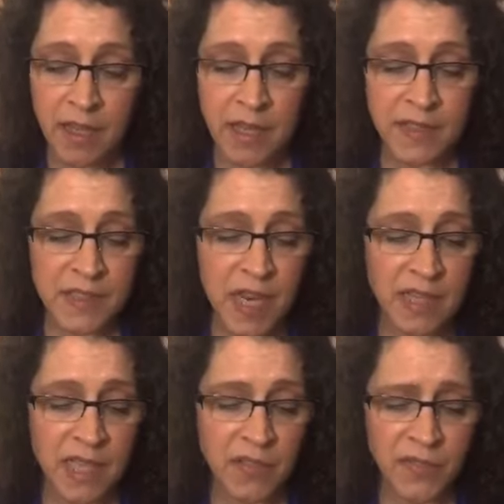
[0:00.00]

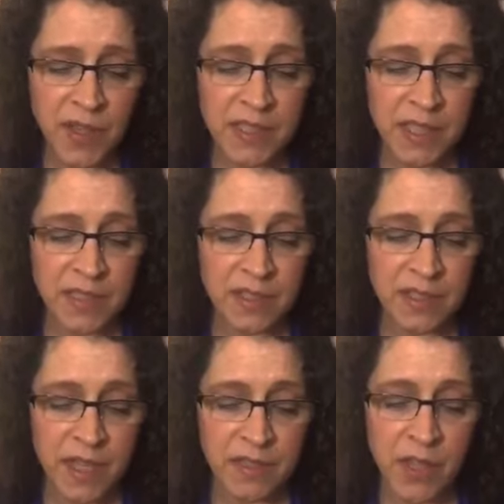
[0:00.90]
Instead, he fusses
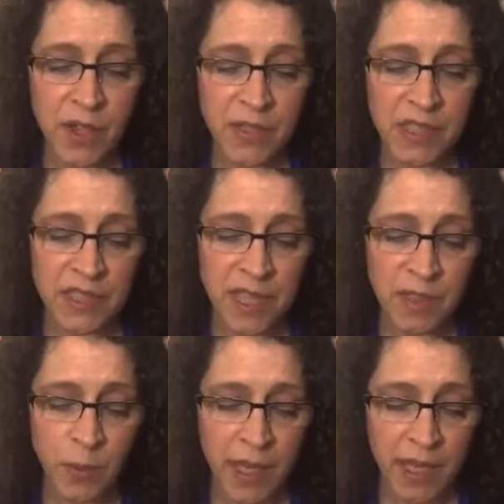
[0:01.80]
and turns his head
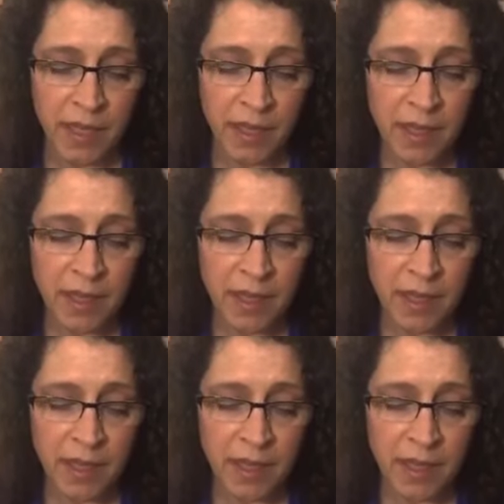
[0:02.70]
away.